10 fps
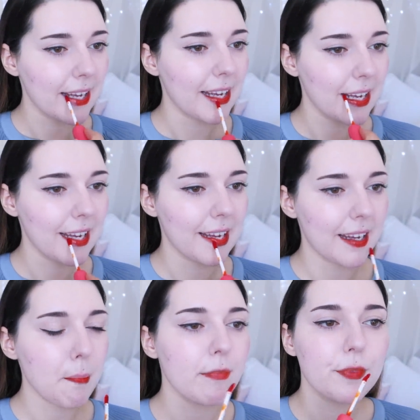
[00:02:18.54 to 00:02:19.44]
This
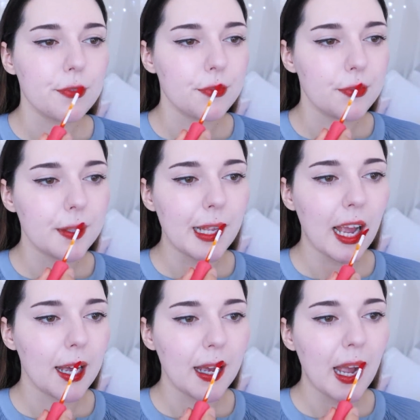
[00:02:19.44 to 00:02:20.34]
shade has beautiful
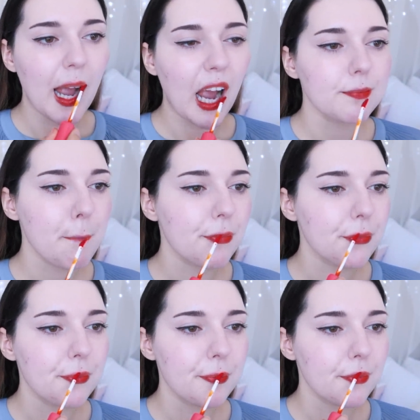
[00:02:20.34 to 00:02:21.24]
colour payoff and it
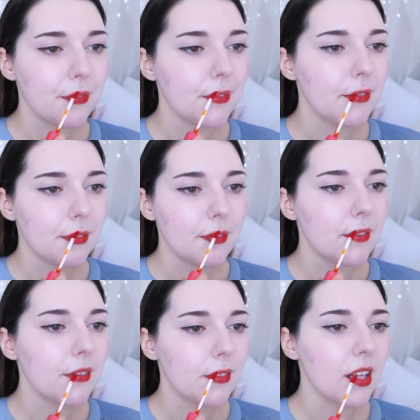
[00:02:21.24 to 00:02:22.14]
looks really pretty on my
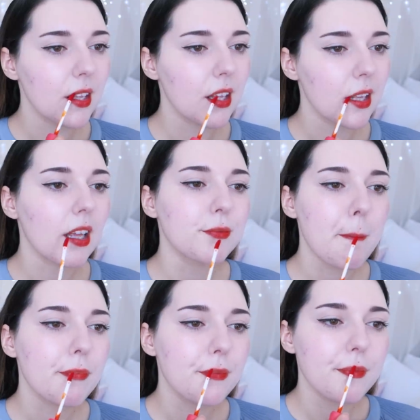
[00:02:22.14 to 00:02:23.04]
lips.
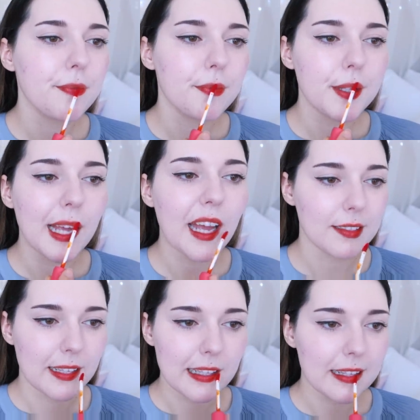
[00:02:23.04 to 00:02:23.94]
For most of
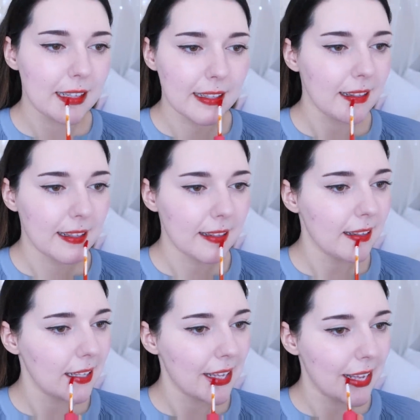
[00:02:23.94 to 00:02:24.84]
these shades, I did do
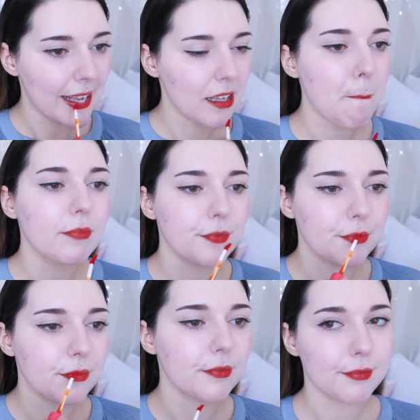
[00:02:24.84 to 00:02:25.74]
a couple of layers to
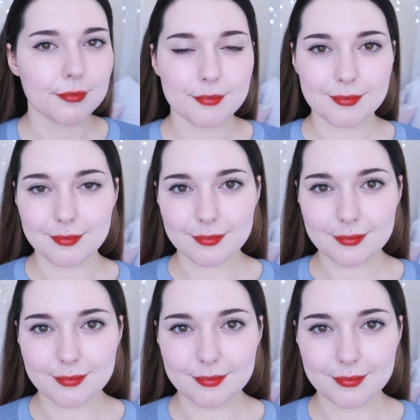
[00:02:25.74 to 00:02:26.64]
get this vibrant
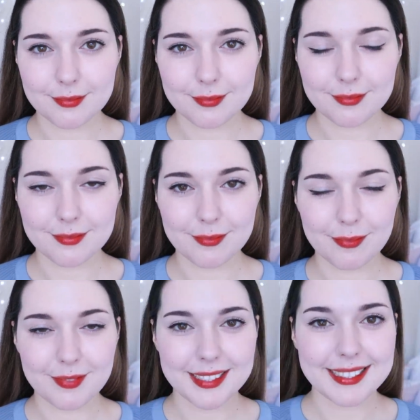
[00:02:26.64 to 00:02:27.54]
colour, but it's still
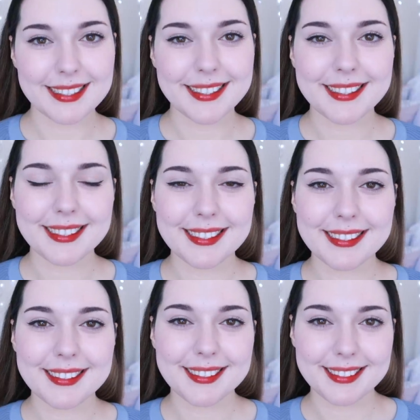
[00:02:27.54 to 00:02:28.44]
very buildable, so
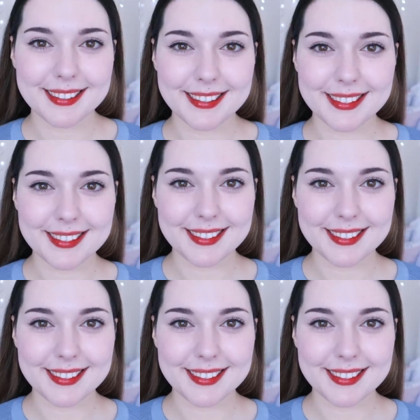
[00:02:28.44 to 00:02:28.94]
you can use it quite